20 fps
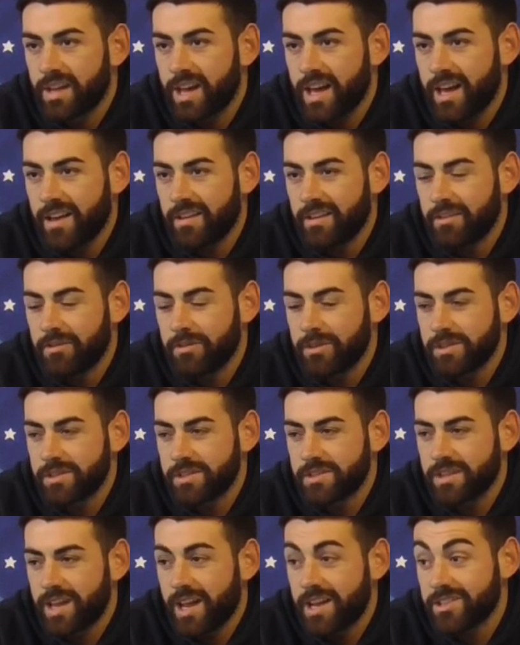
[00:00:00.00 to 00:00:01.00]
Aye, it
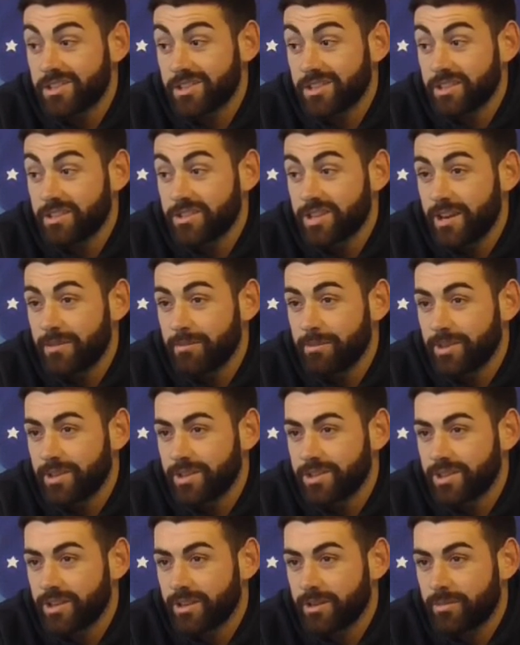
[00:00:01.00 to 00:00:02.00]
was actually the
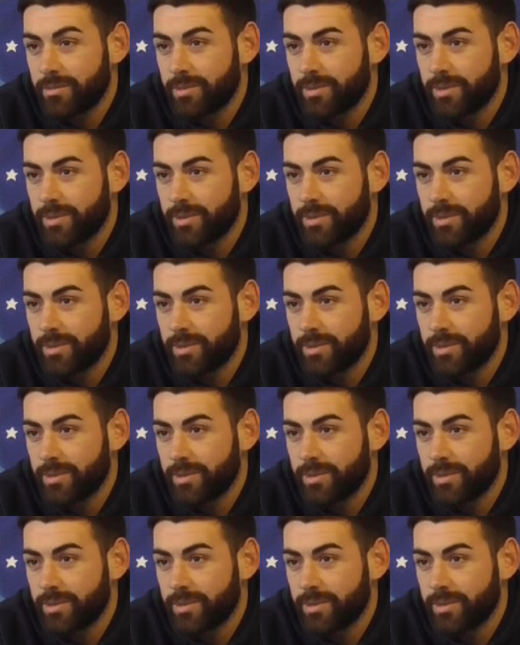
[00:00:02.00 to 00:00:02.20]
Championship.